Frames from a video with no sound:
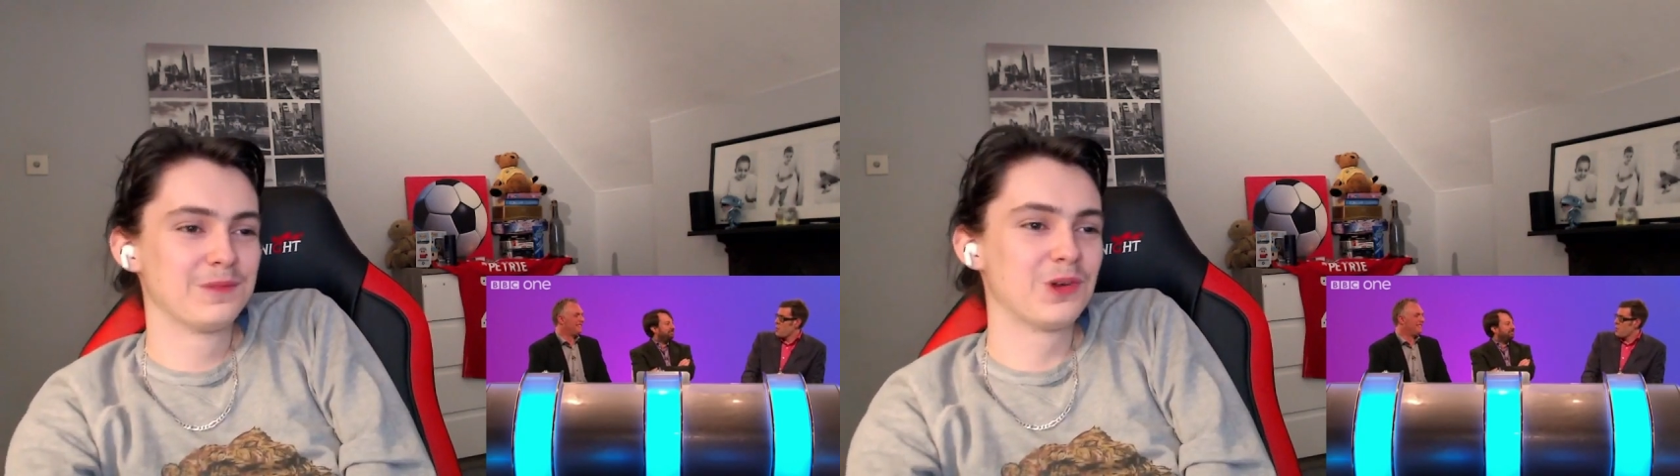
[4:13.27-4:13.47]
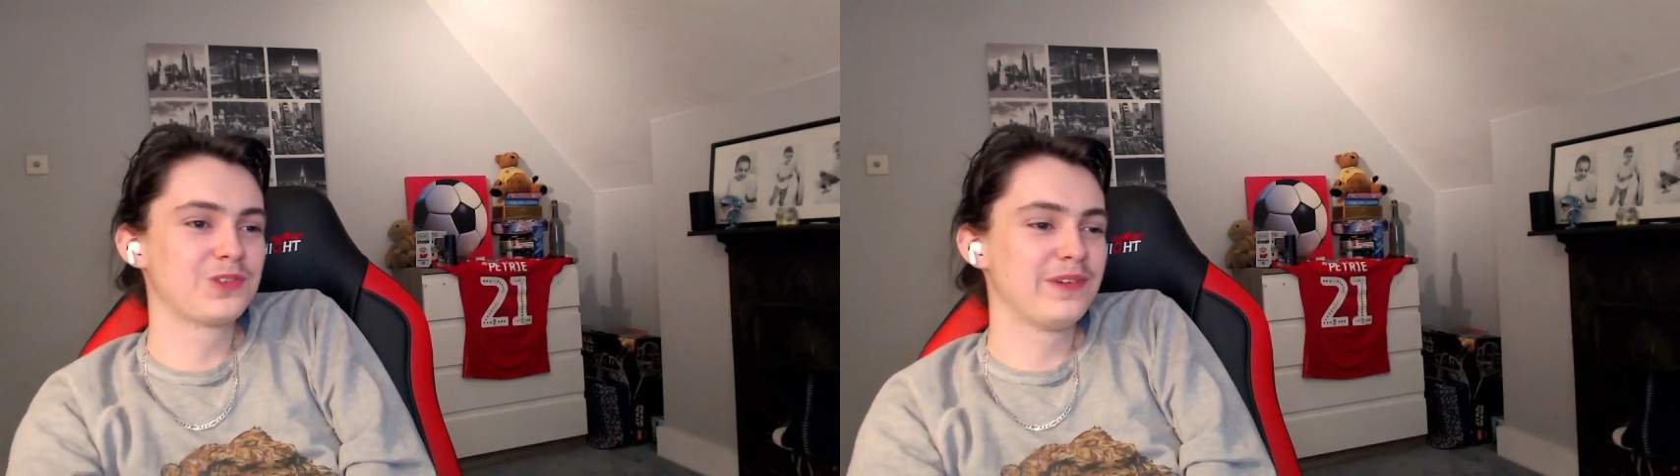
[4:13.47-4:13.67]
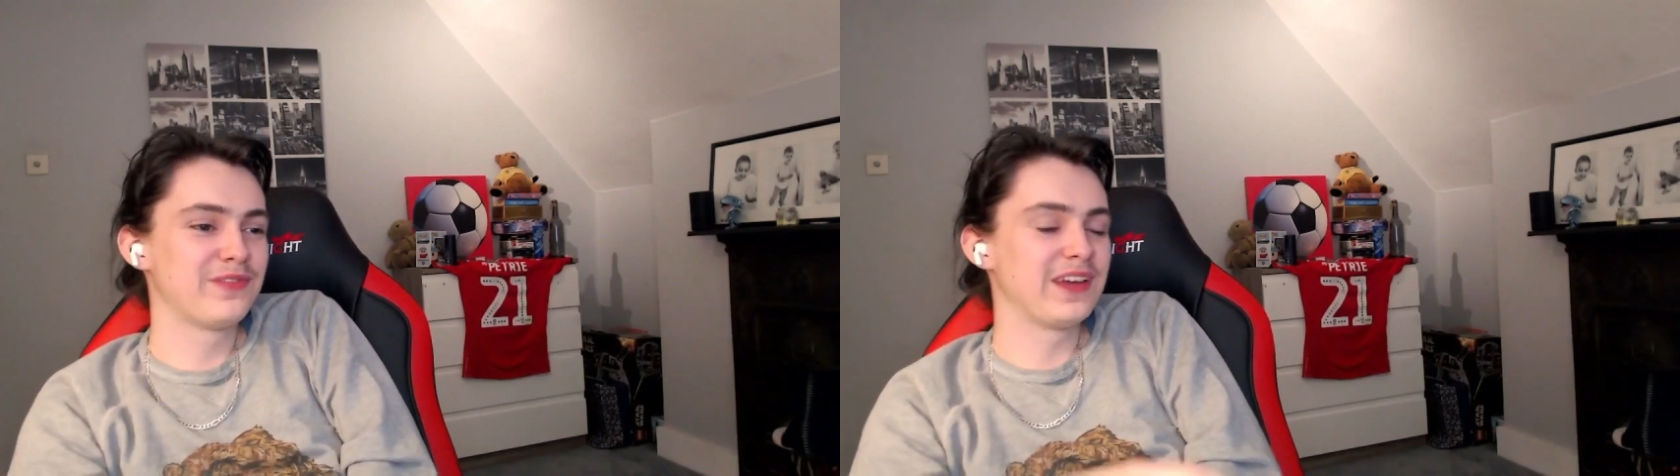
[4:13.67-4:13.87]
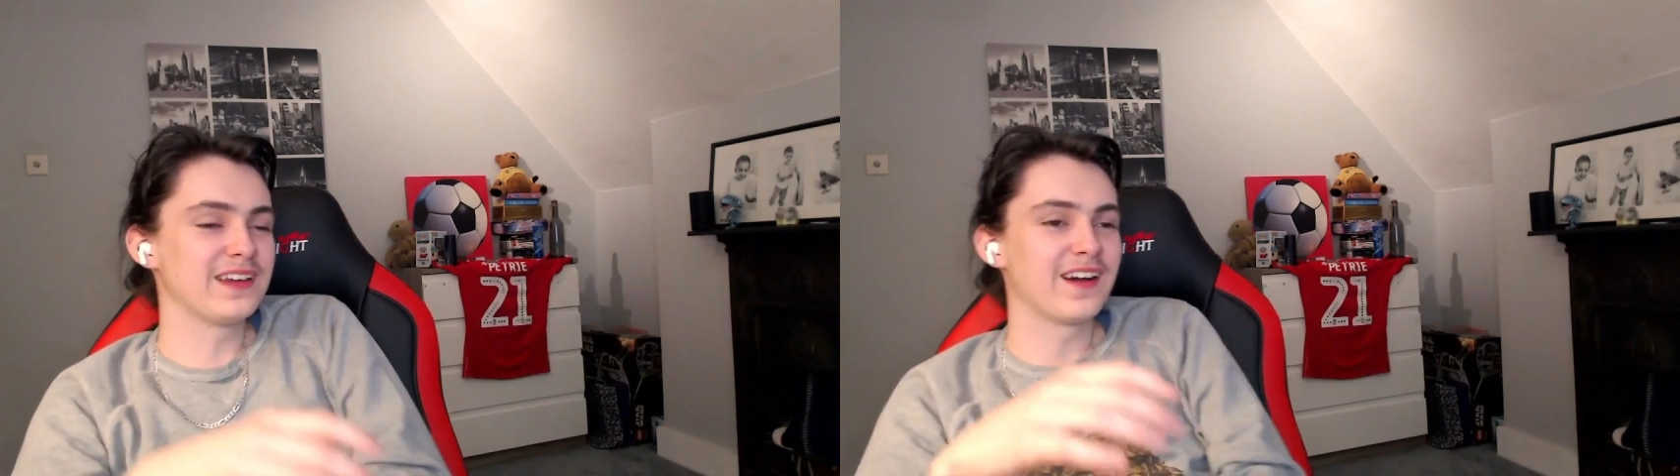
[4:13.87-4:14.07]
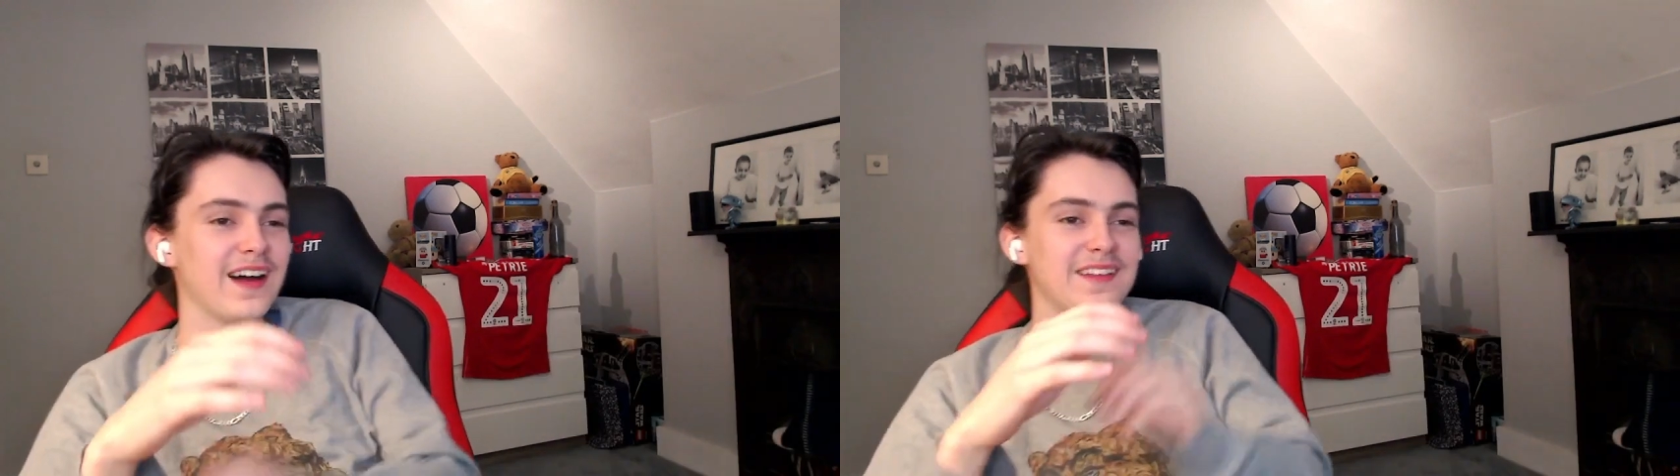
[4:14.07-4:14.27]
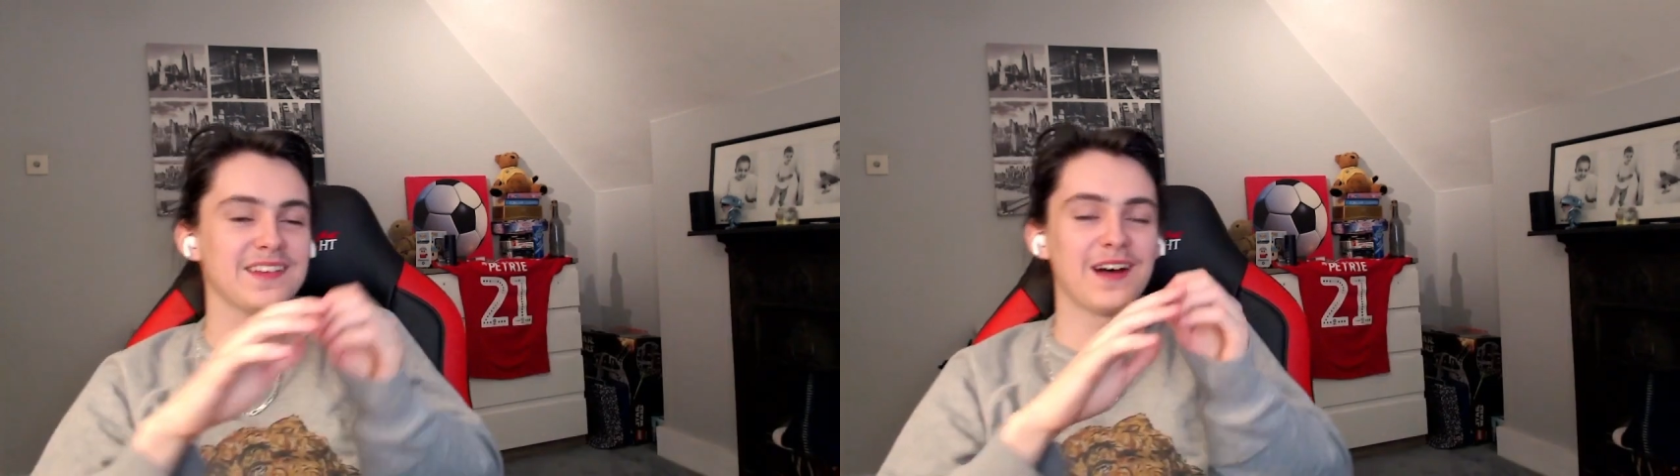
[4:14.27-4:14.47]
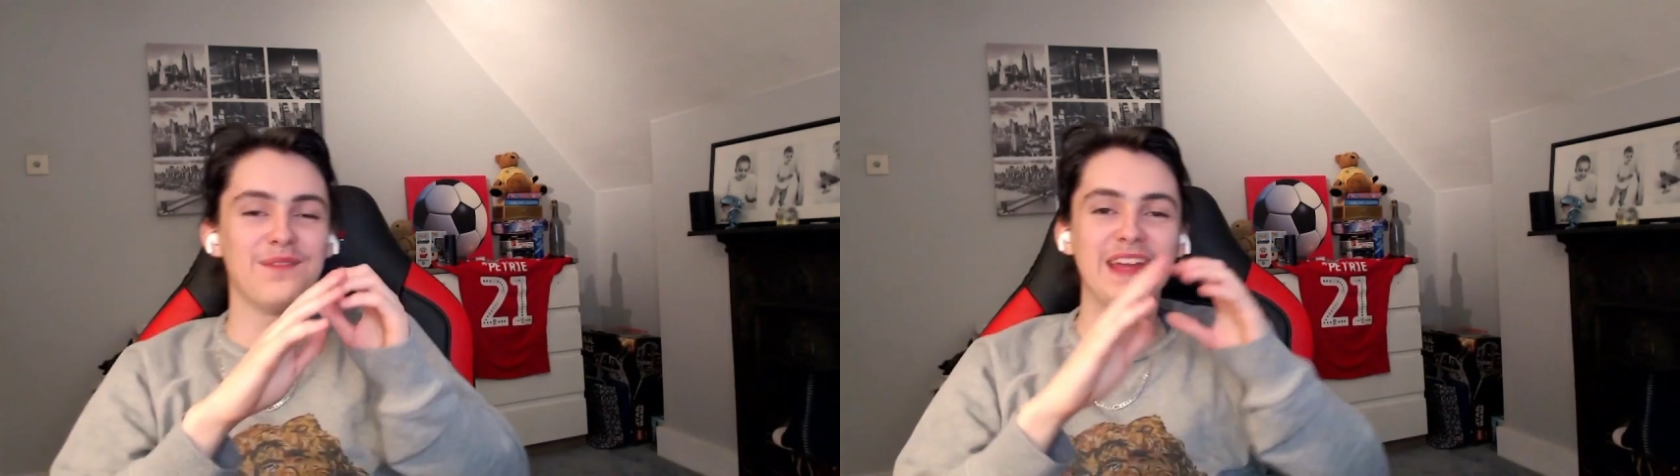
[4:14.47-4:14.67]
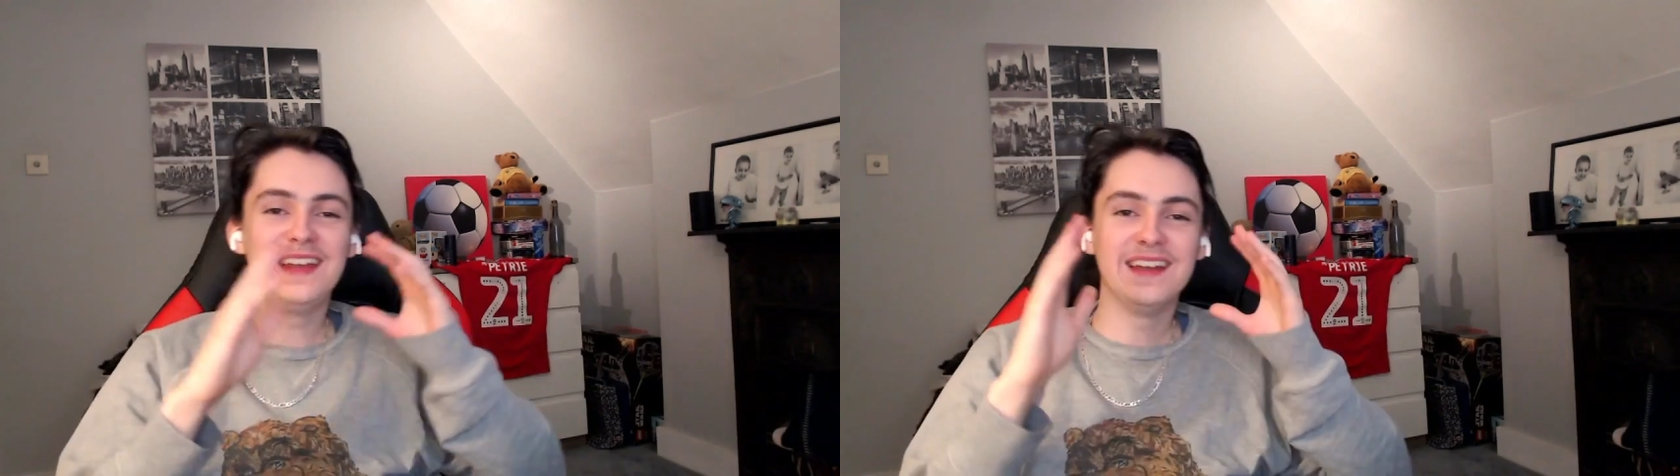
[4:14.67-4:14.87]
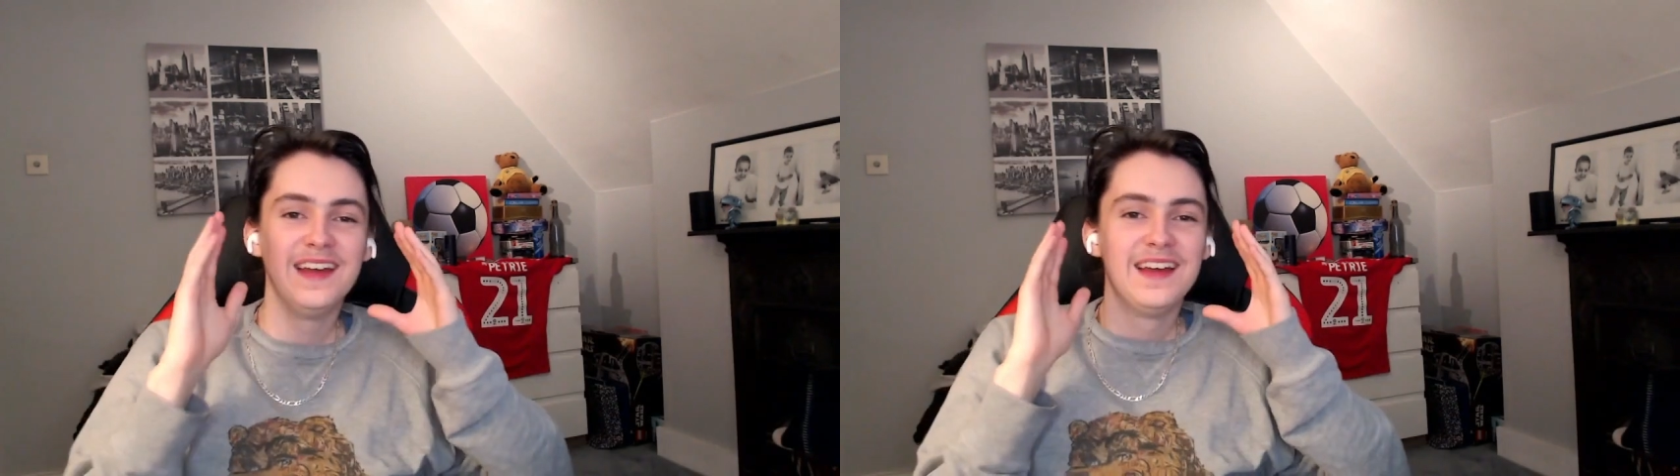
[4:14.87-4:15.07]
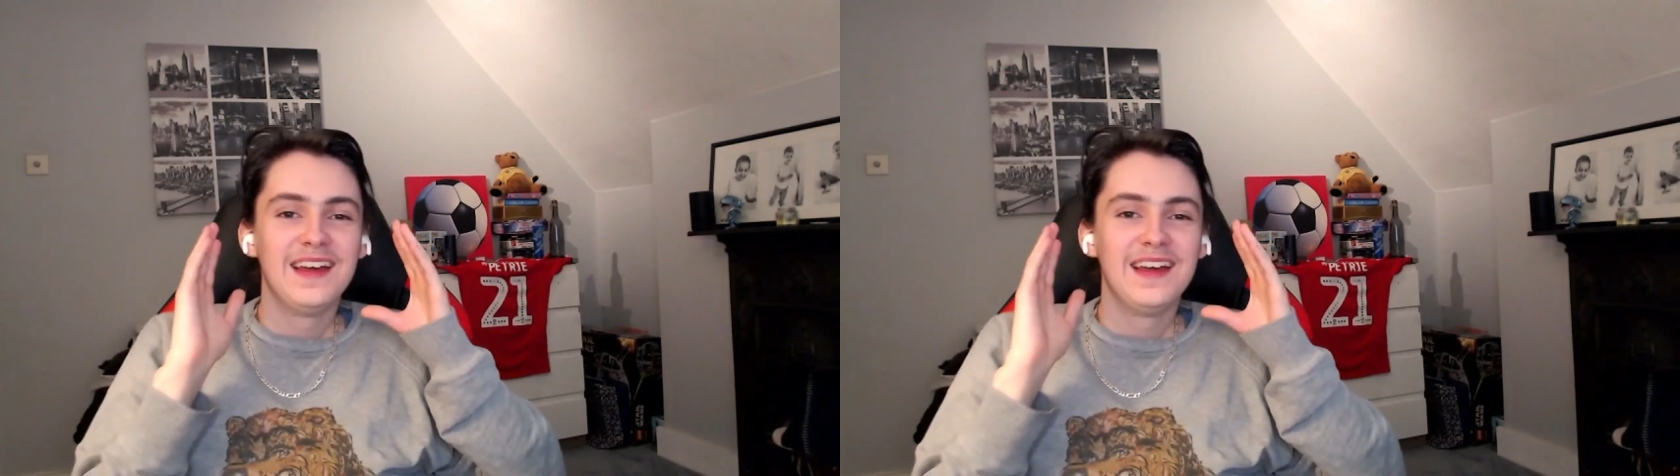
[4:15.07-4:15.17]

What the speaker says: What do we think, guys? I mean,